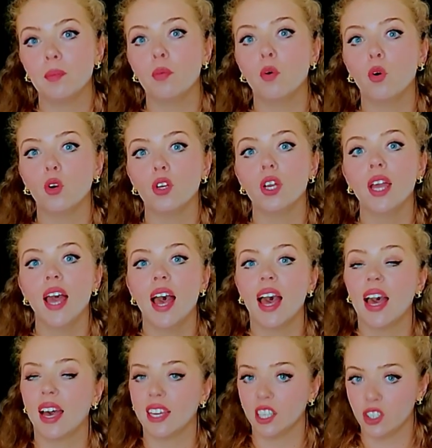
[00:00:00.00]
more
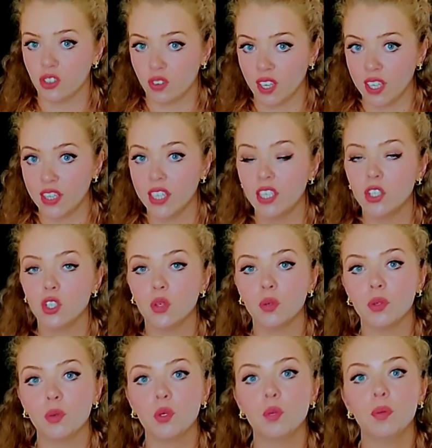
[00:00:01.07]
hydrating. So
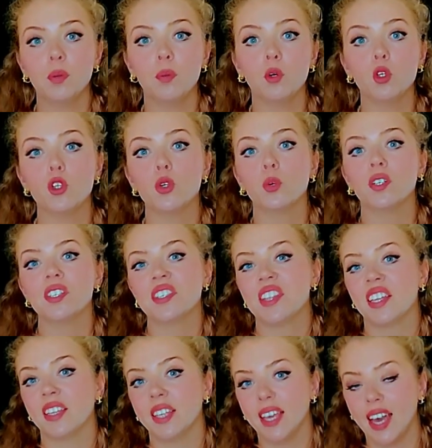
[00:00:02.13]
it will be more towards
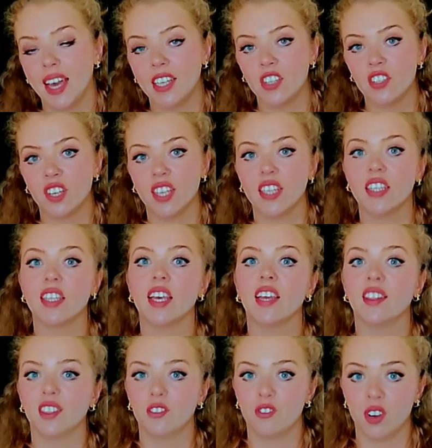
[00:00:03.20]
the dehydrated
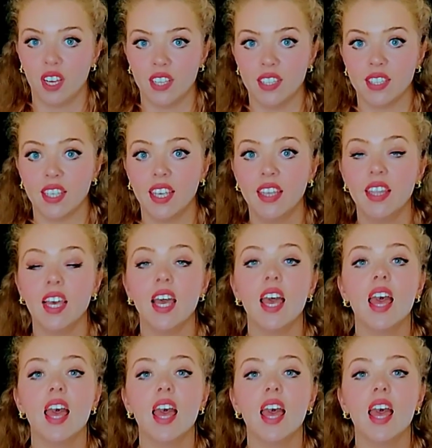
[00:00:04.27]
and dry skin.